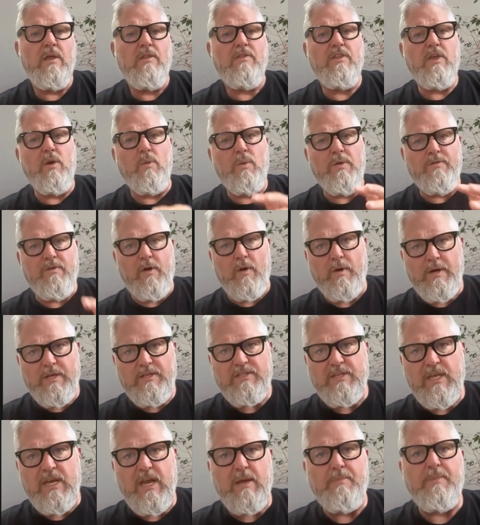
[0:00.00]
that we've already
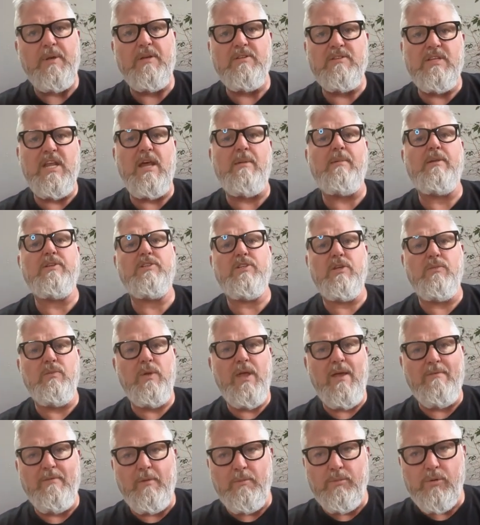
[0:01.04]
set up and established, and we
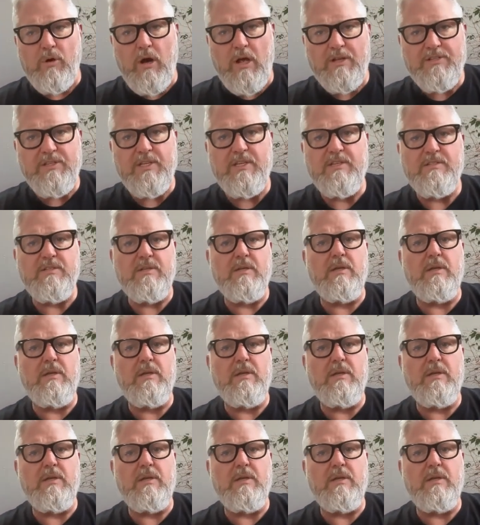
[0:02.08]
have a process